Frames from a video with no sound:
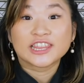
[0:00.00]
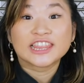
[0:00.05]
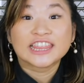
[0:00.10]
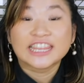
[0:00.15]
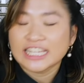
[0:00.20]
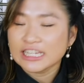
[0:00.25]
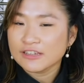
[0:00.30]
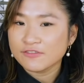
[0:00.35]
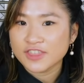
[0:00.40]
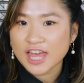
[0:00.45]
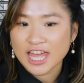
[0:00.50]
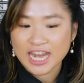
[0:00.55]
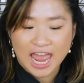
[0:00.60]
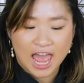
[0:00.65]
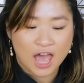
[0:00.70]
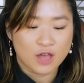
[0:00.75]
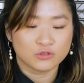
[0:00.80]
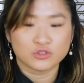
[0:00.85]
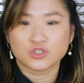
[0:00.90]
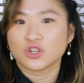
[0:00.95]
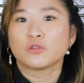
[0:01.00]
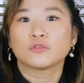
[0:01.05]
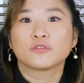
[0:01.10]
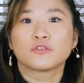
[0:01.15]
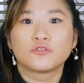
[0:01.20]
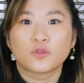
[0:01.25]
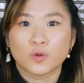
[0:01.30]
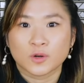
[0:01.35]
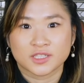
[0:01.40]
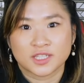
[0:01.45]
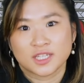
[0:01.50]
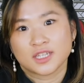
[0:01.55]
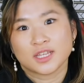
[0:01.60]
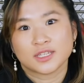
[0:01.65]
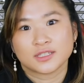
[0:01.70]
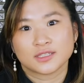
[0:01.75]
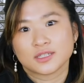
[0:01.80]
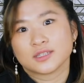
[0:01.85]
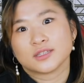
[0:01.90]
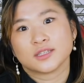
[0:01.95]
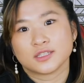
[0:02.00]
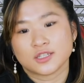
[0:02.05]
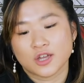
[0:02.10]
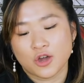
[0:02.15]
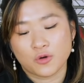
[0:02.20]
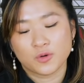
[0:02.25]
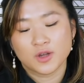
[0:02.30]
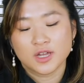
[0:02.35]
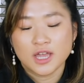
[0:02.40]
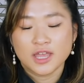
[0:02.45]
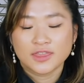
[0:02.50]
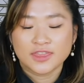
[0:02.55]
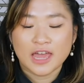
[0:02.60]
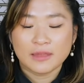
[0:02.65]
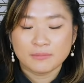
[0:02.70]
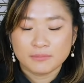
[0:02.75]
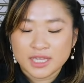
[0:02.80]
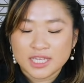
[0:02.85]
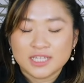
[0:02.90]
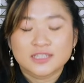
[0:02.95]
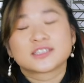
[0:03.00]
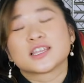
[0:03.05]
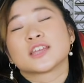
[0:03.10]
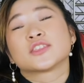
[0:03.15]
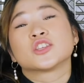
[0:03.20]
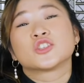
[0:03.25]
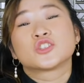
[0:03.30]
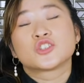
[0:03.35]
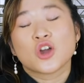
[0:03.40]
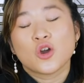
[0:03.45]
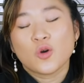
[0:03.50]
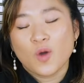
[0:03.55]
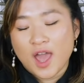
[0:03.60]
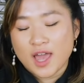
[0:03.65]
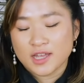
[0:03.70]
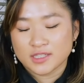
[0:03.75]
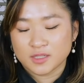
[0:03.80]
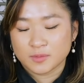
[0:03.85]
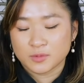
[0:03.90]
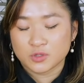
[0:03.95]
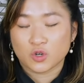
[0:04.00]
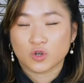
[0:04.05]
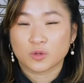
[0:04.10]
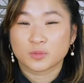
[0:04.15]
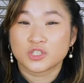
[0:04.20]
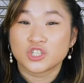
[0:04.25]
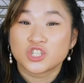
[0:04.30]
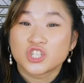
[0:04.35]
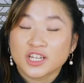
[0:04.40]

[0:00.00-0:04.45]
leave that out. Don't force it into the dough. That means that the dough has absorbed